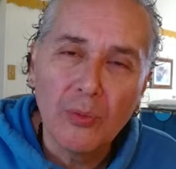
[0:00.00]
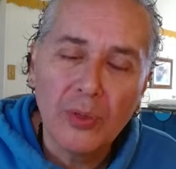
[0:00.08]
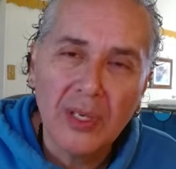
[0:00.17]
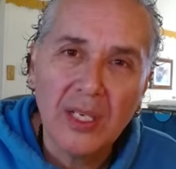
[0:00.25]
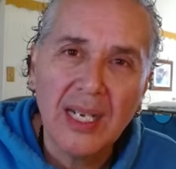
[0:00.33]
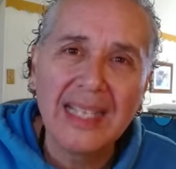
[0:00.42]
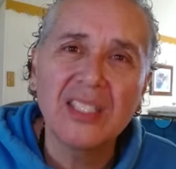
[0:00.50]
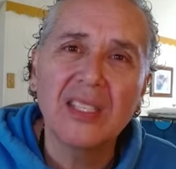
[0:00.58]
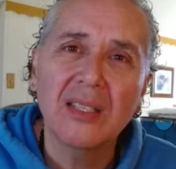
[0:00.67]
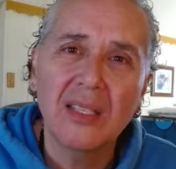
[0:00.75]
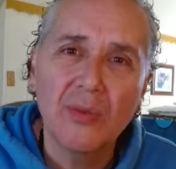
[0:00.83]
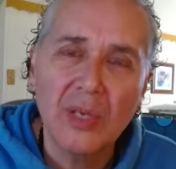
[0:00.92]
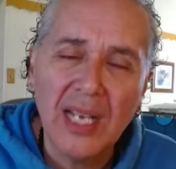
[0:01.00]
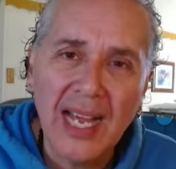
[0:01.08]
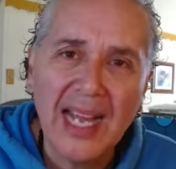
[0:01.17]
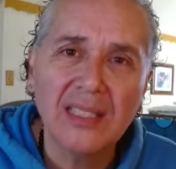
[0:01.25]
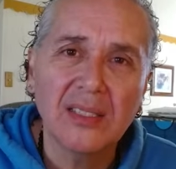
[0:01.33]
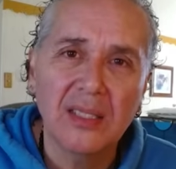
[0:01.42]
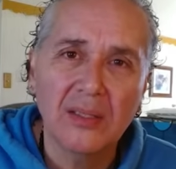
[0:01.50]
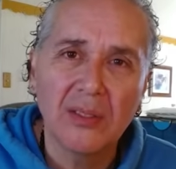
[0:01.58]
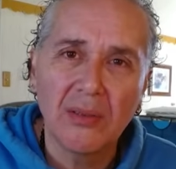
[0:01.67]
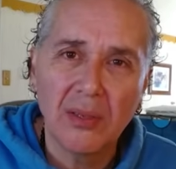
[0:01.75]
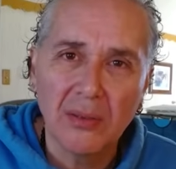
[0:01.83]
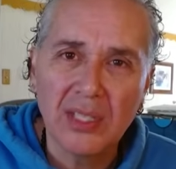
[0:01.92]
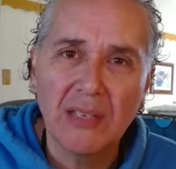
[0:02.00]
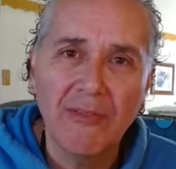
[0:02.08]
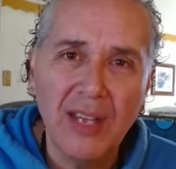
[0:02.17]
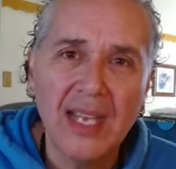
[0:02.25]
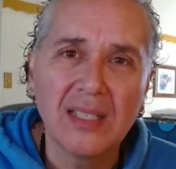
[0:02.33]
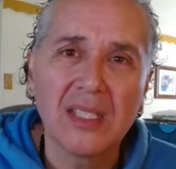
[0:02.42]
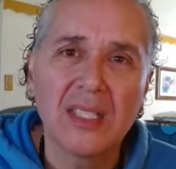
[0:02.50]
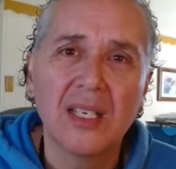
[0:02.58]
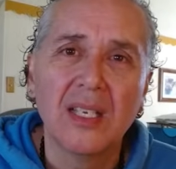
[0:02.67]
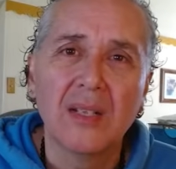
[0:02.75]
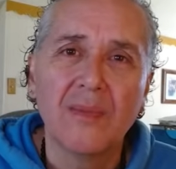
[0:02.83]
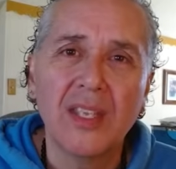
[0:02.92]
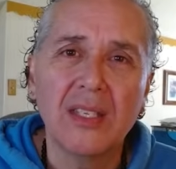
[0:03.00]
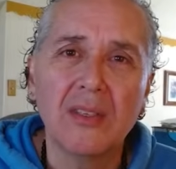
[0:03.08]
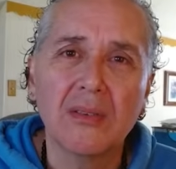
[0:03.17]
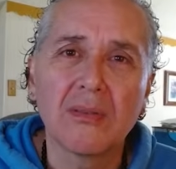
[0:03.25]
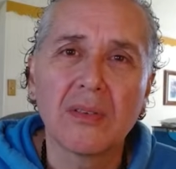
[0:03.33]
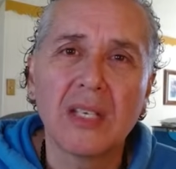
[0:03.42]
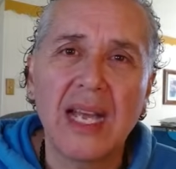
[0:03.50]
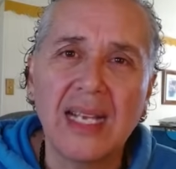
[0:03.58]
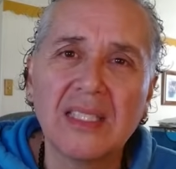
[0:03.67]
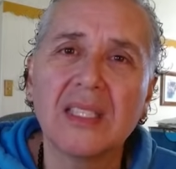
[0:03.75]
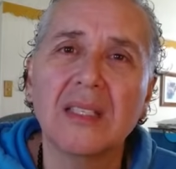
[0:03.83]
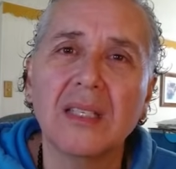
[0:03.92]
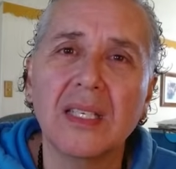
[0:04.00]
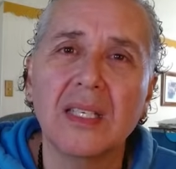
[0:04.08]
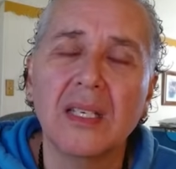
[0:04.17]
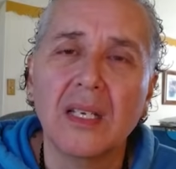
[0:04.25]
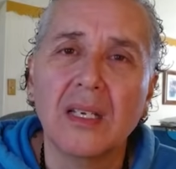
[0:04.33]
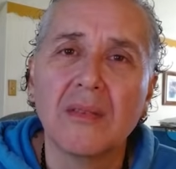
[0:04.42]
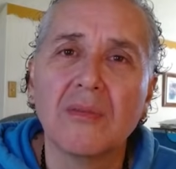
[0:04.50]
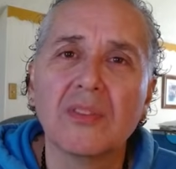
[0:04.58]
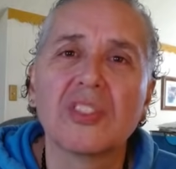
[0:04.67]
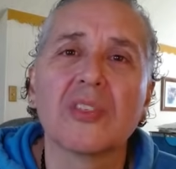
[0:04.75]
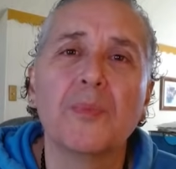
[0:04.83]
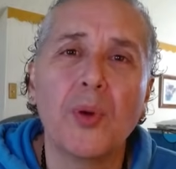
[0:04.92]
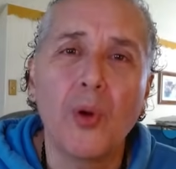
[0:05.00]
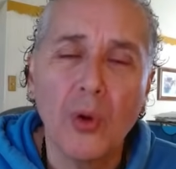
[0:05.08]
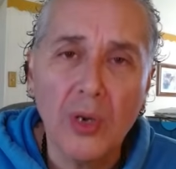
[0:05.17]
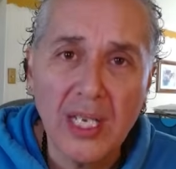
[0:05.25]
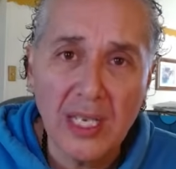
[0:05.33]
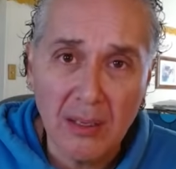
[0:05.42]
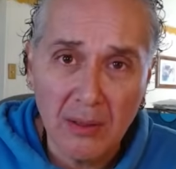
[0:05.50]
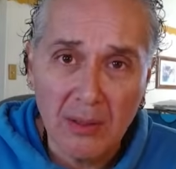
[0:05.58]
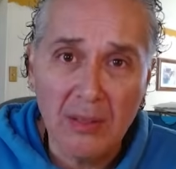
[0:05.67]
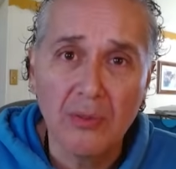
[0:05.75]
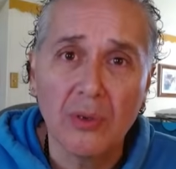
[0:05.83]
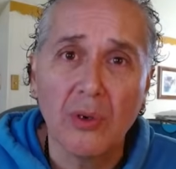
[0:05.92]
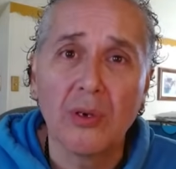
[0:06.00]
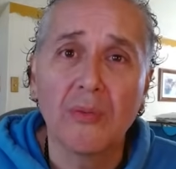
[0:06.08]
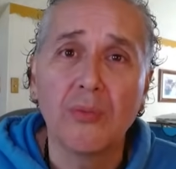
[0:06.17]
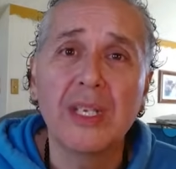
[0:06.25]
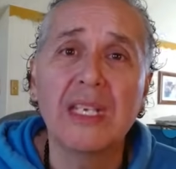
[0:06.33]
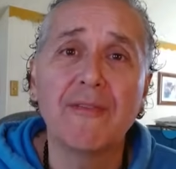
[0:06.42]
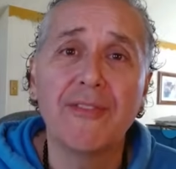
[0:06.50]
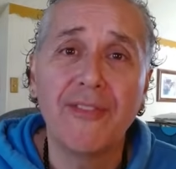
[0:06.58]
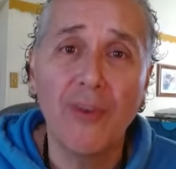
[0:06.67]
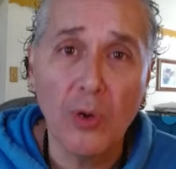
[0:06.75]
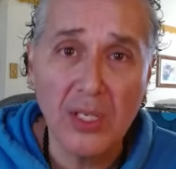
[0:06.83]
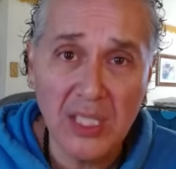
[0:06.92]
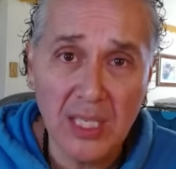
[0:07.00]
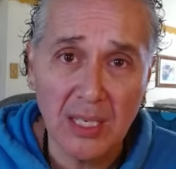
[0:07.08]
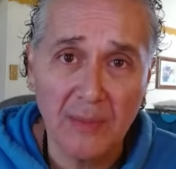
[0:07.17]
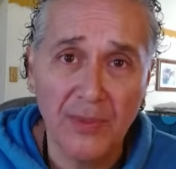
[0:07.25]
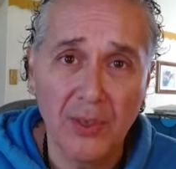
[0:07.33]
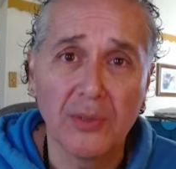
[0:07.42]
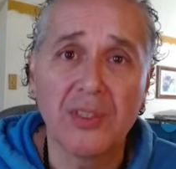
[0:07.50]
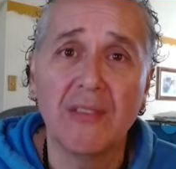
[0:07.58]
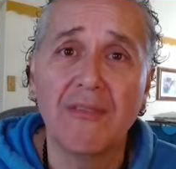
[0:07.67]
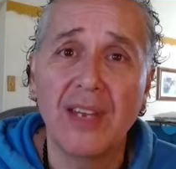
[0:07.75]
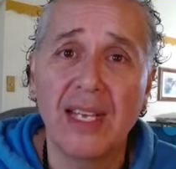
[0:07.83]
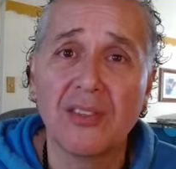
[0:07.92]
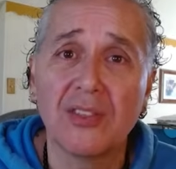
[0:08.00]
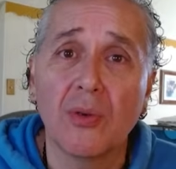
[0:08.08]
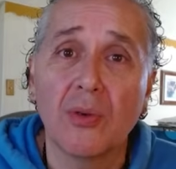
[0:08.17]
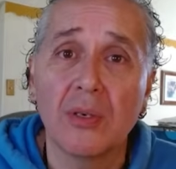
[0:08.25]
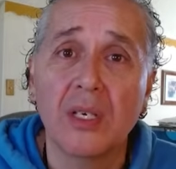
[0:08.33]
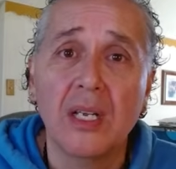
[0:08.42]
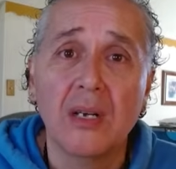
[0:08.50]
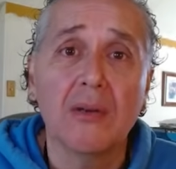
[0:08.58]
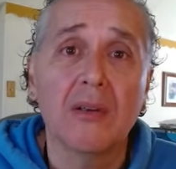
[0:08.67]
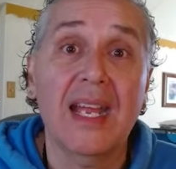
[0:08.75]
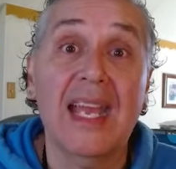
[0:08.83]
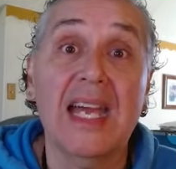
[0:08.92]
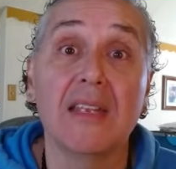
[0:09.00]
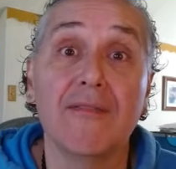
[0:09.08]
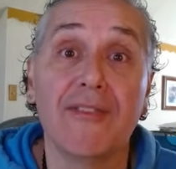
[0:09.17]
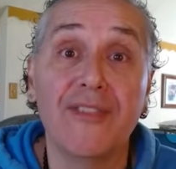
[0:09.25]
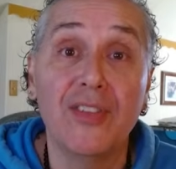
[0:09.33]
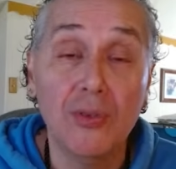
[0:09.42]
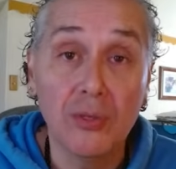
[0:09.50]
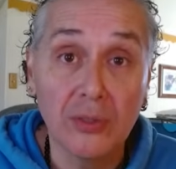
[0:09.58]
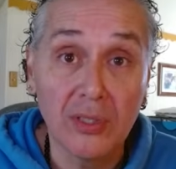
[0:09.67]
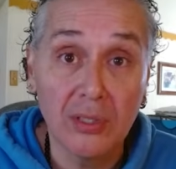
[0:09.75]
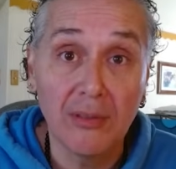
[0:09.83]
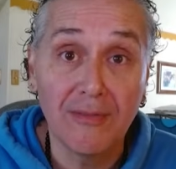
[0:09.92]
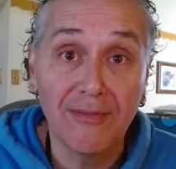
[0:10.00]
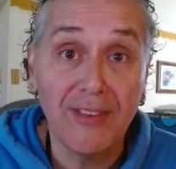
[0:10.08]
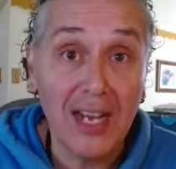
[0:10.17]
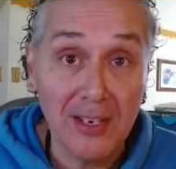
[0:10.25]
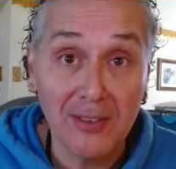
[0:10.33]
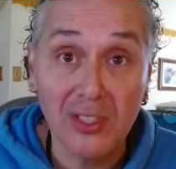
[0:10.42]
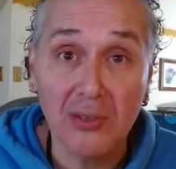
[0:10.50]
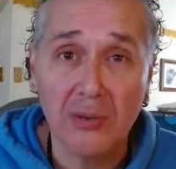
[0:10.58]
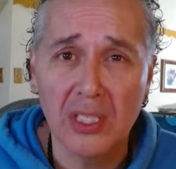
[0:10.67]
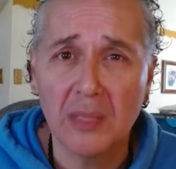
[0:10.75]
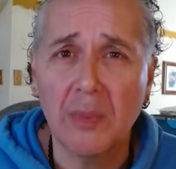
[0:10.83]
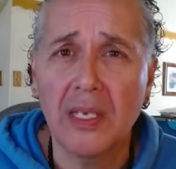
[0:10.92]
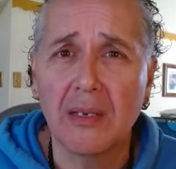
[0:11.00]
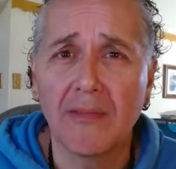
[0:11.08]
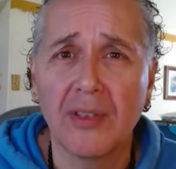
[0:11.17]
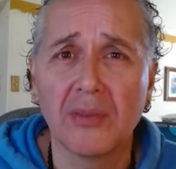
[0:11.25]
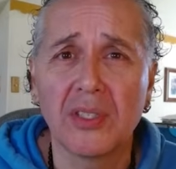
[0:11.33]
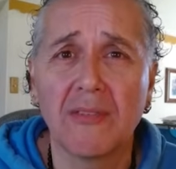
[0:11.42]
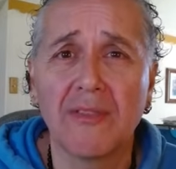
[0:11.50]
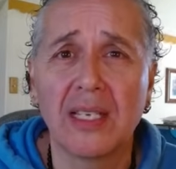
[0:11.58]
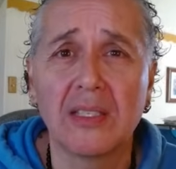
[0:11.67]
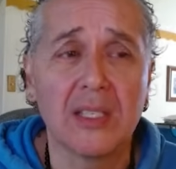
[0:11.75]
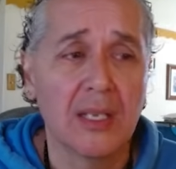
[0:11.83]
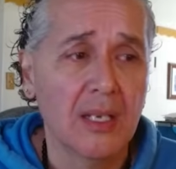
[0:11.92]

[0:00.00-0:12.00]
were constantly reacting to those events, then you're constantly supporting or reinforcing those events or adding fuel to the fire, so to speak, of those events.